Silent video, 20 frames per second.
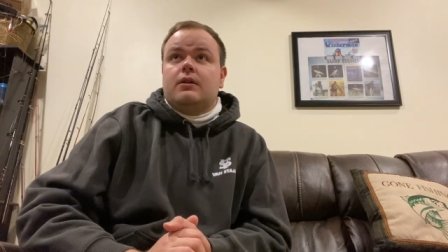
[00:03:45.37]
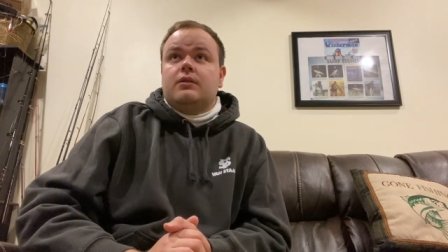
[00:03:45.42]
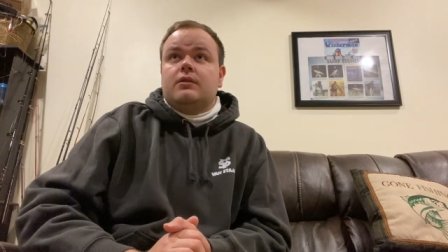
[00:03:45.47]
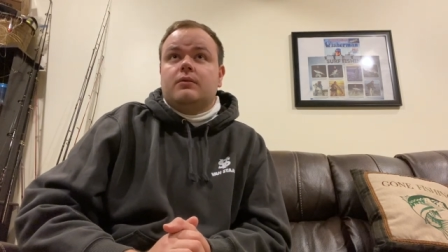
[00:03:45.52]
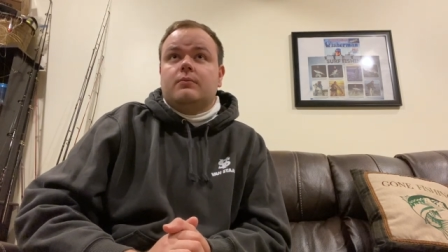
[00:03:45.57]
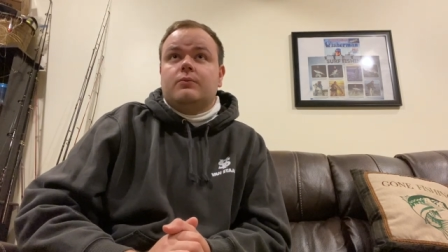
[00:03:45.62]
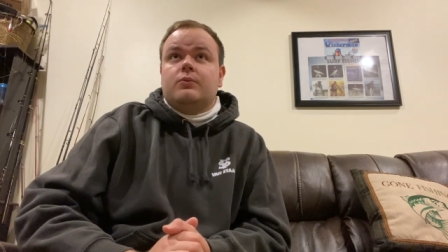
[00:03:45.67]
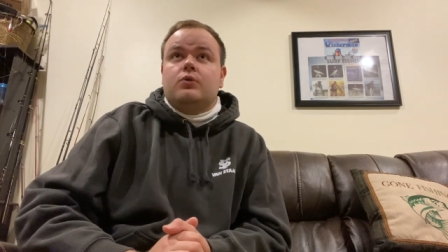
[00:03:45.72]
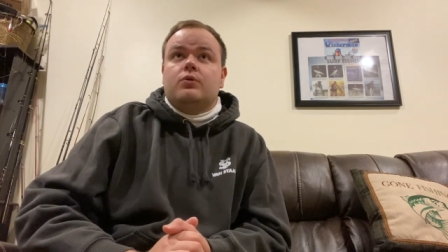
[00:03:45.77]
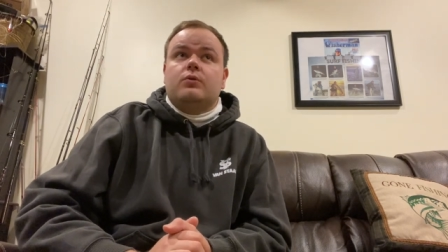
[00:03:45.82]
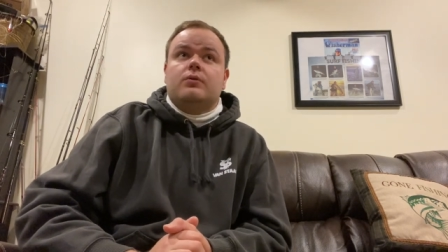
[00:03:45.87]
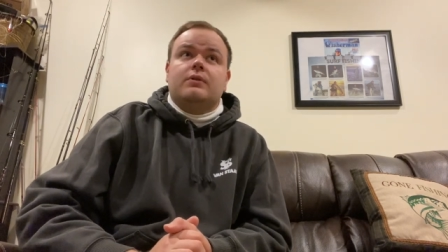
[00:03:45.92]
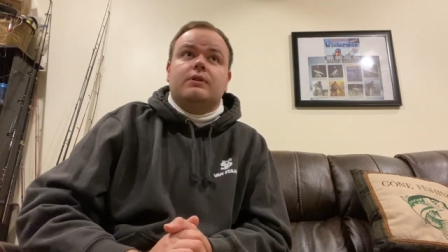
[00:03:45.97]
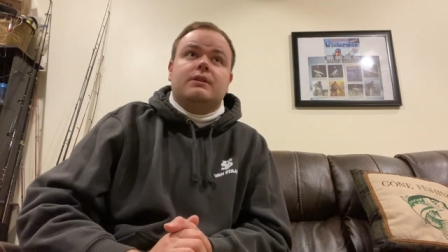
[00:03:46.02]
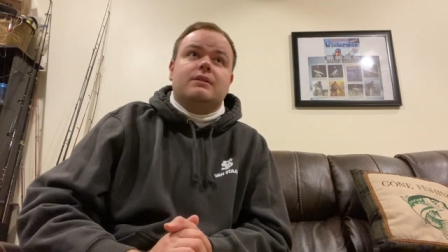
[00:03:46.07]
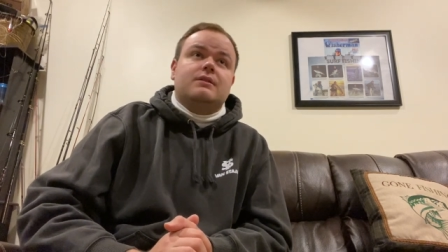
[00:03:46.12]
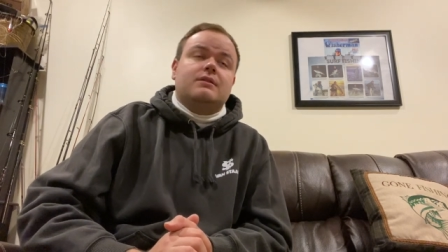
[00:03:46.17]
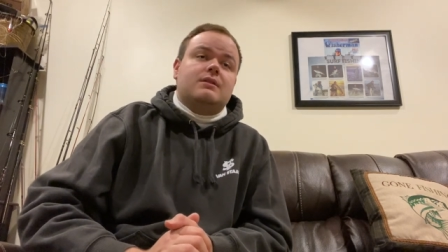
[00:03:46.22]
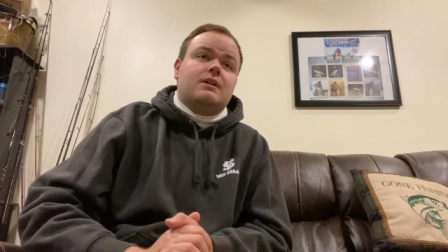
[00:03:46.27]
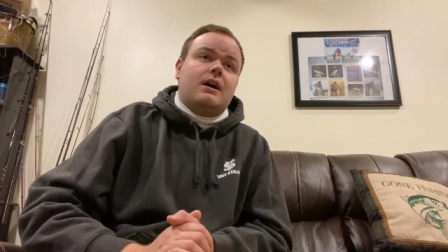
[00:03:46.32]
the moon
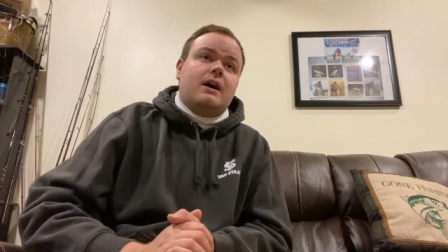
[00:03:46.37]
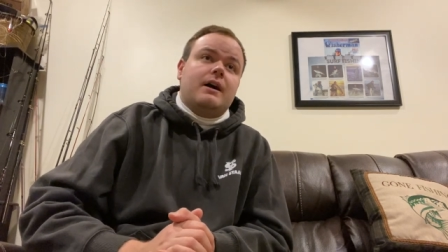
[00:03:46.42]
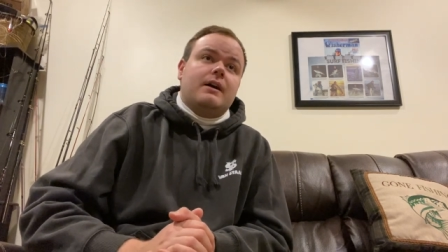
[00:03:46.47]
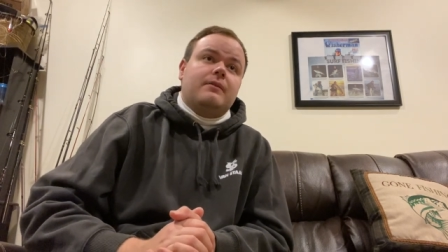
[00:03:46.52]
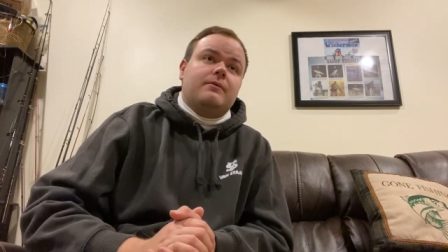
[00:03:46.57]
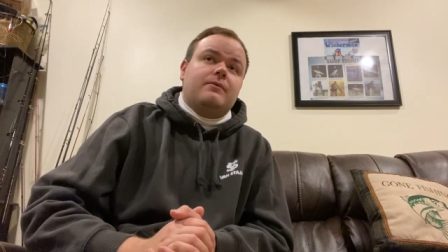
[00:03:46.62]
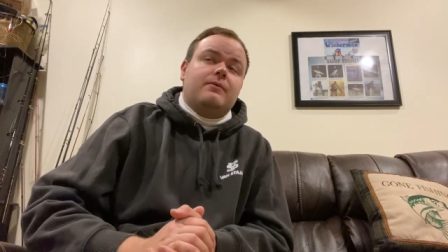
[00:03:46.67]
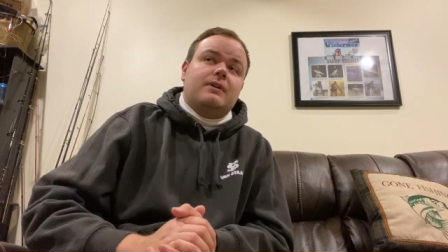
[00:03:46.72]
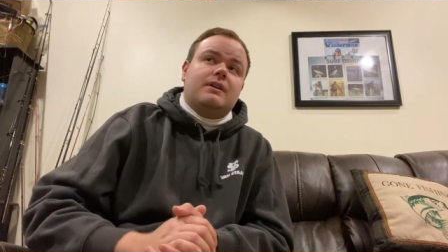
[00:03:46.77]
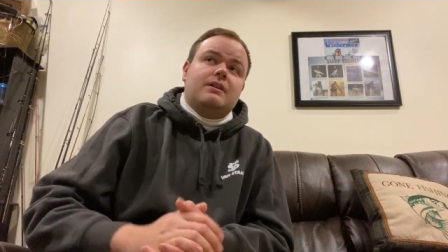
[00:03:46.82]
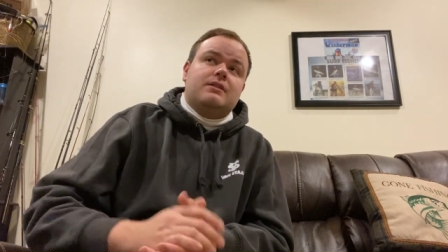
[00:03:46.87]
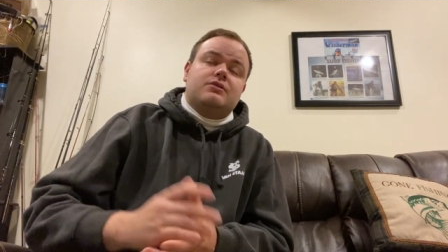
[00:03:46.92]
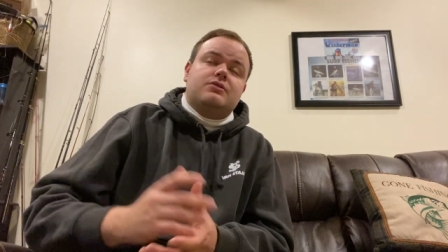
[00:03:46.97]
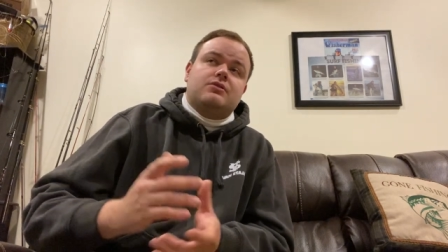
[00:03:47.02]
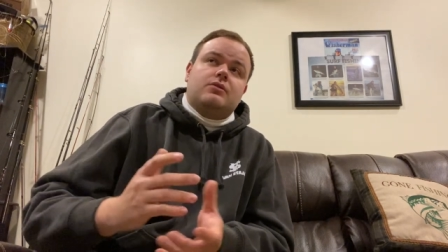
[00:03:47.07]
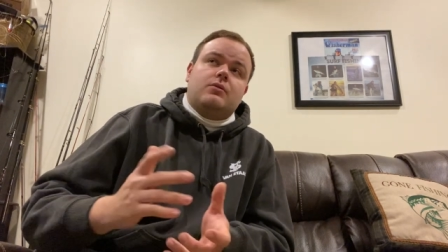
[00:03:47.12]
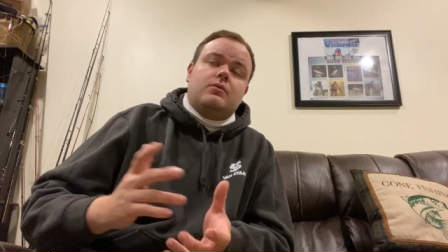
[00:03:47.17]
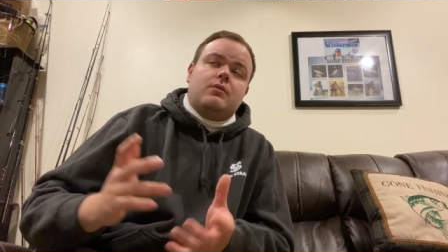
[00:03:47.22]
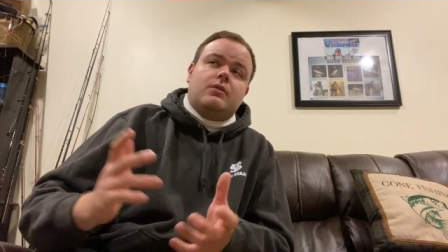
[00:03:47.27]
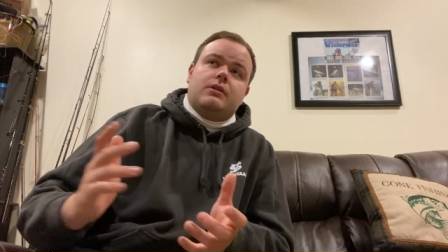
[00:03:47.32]
and tide phase,
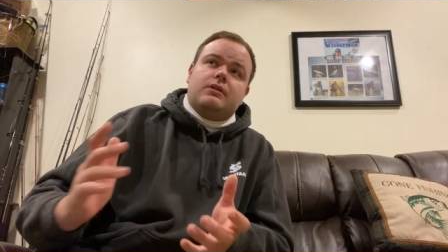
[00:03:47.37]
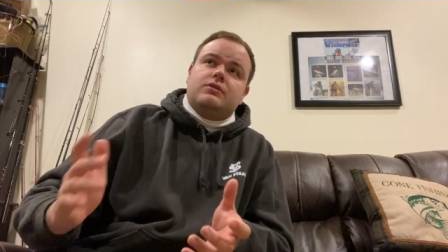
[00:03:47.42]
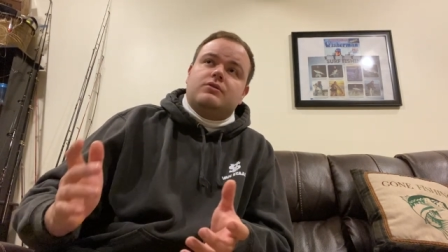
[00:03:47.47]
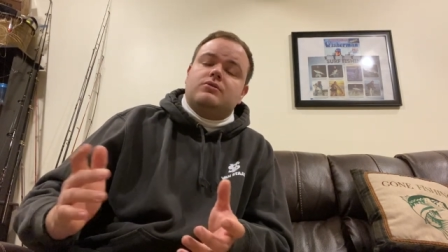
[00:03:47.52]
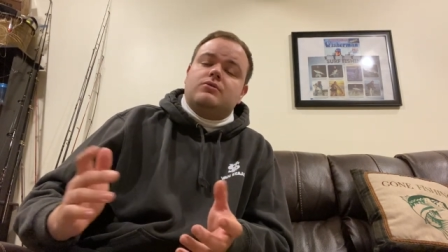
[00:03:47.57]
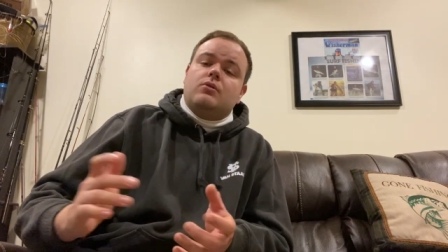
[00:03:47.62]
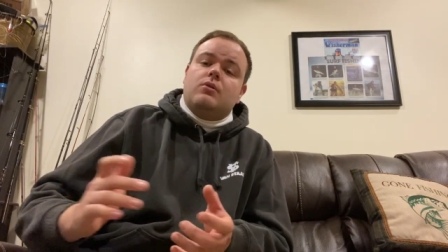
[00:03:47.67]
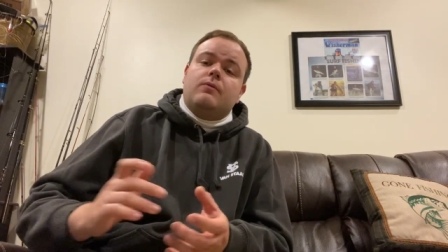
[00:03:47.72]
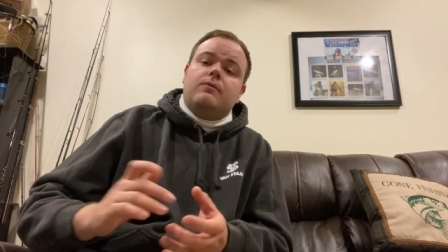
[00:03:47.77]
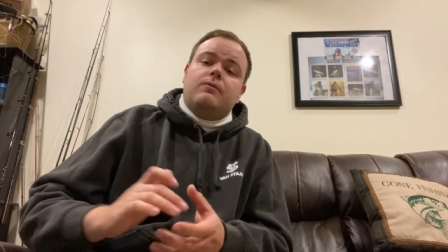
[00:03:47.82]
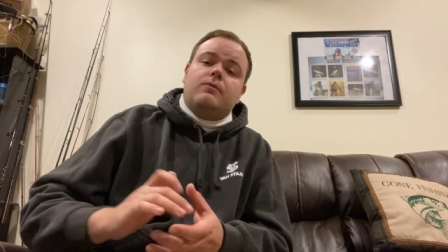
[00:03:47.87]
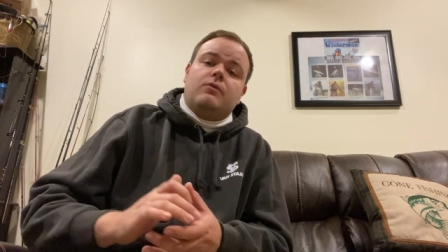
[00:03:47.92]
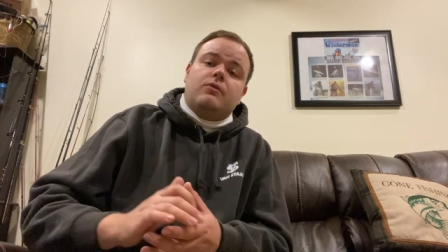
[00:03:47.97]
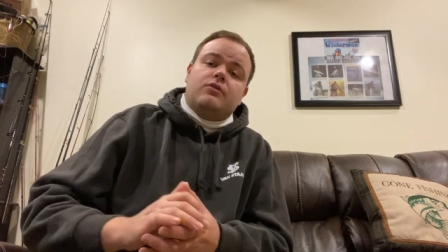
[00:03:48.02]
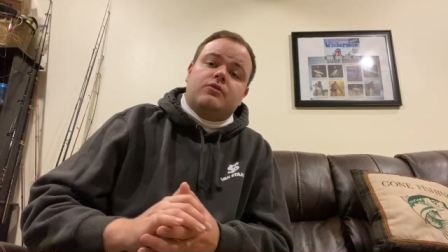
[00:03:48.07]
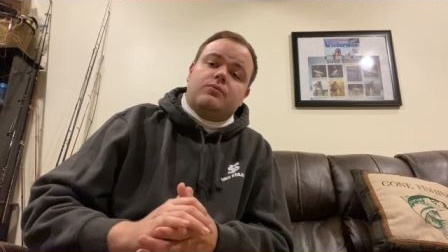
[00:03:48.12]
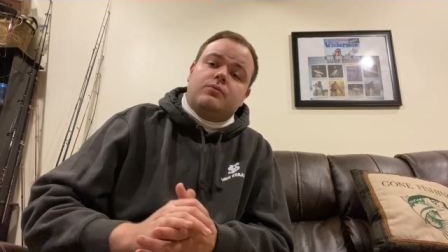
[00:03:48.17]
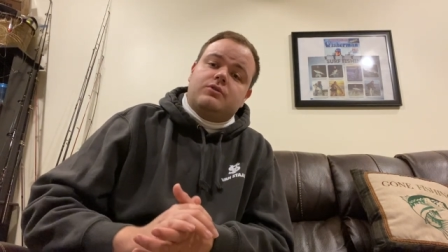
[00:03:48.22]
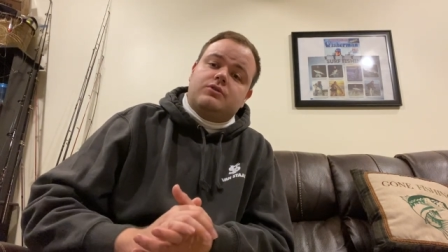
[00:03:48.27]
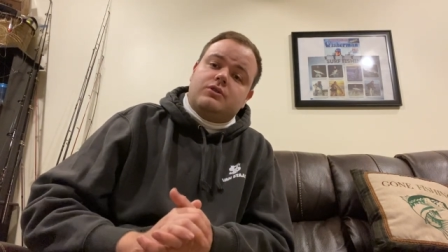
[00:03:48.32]
so on and so
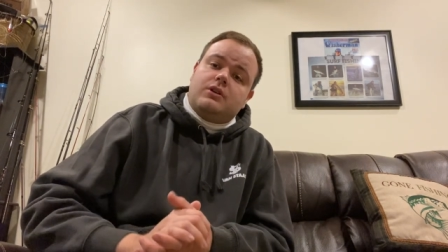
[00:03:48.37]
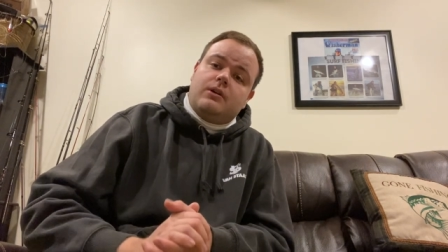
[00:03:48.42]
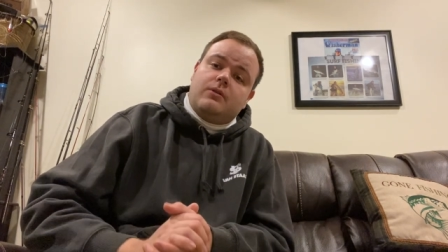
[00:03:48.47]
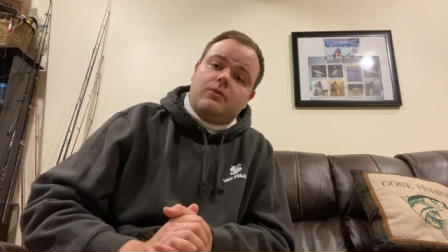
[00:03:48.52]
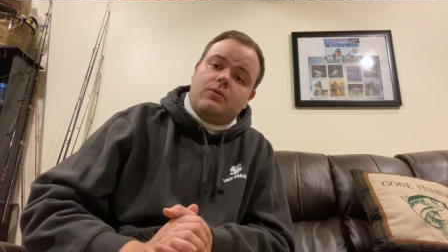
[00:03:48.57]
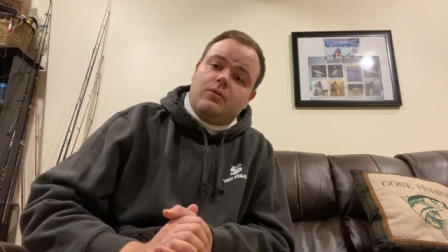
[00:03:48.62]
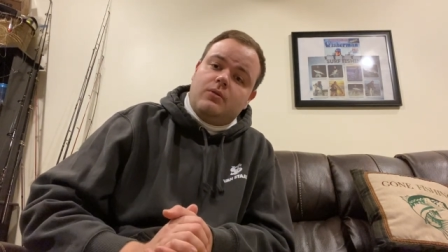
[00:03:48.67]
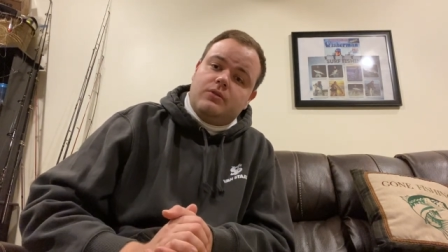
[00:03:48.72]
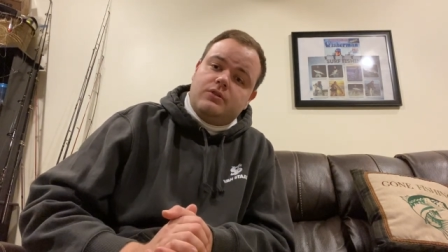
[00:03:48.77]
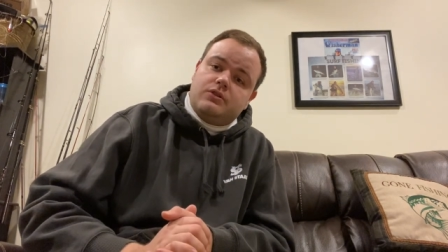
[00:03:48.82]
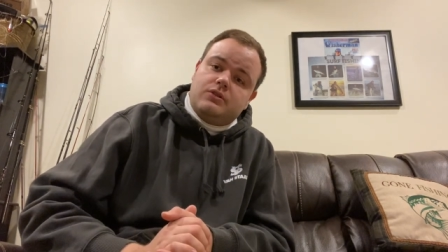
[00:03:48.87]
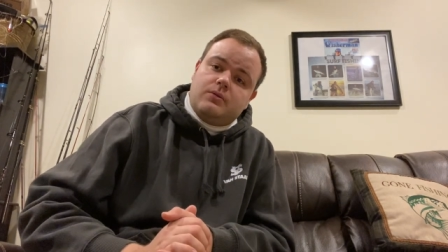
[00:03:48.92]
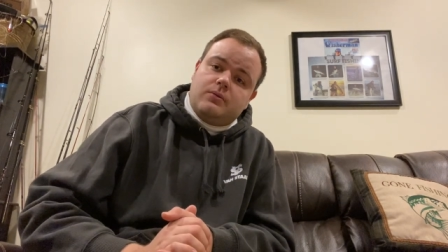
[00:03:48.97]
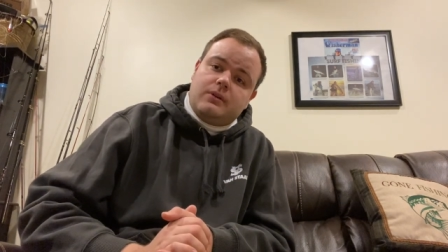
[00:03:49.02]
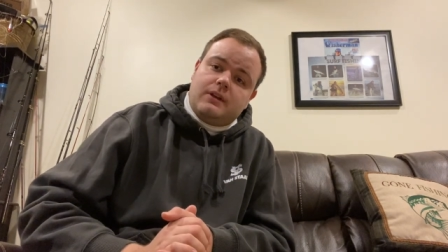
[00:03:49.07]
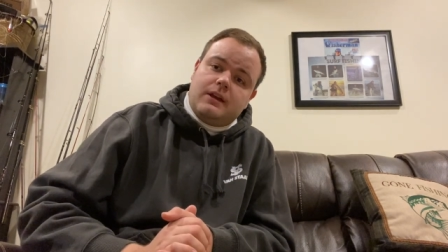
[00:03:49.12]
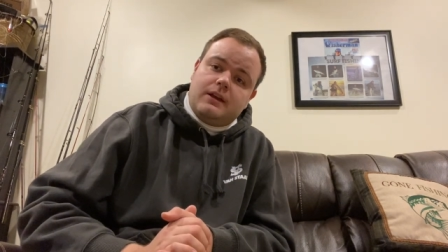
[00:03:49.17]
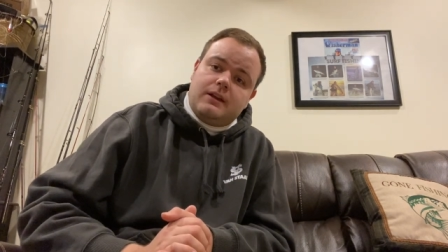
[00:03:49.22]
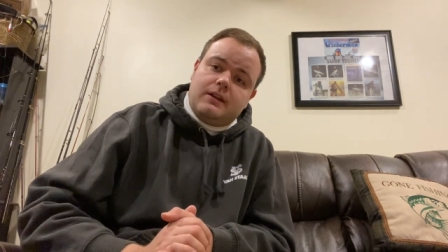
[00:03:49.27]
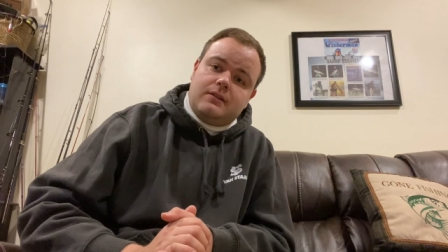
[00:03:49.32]
forth, which I will also
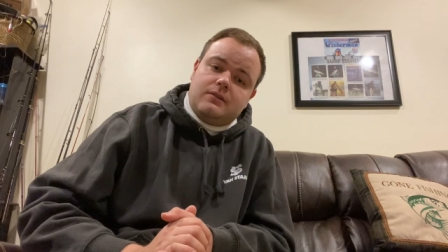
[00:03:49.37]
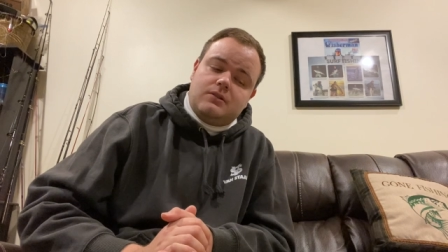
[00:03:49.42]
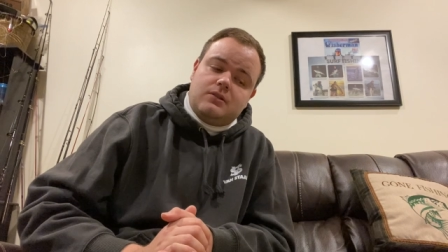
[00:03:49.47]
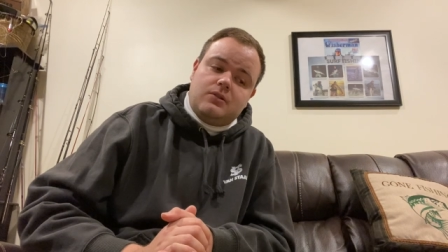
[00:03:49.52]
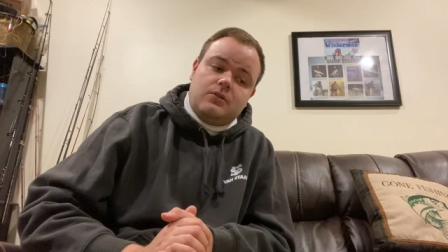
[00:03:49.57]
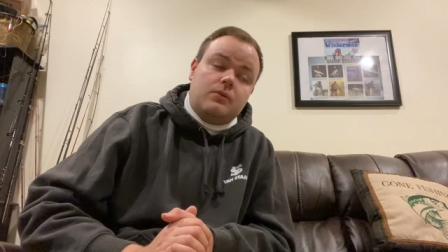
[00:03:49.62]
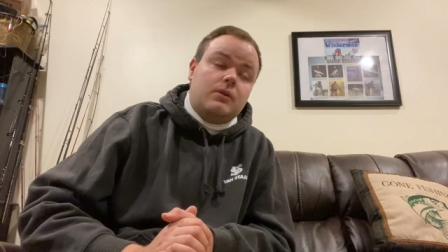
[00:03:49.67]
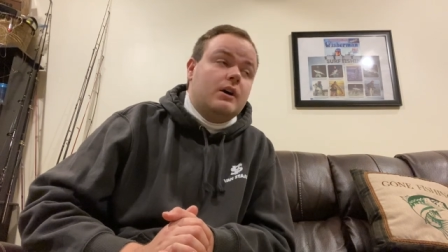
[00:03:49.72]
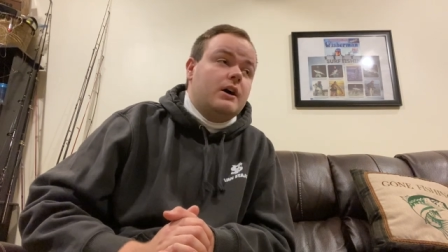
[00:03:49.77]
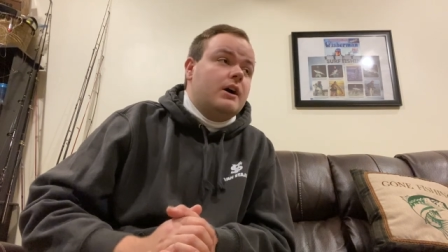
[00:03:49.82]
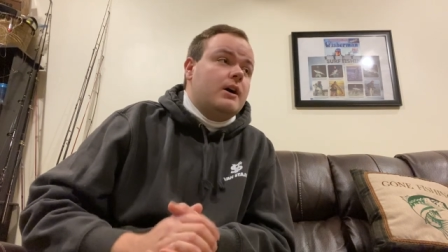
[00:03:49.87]
get into.